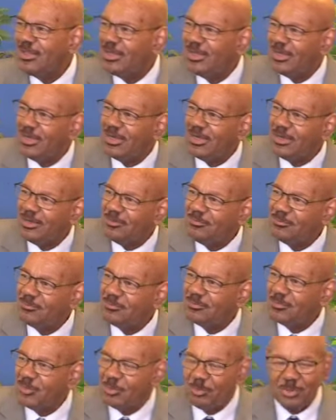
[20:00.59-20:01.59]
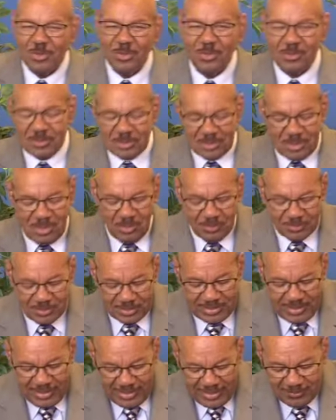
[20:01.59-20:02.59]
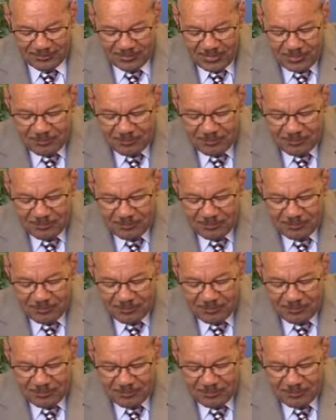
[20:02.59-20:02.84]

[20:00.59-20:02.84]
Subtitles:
A bull and a golden calf.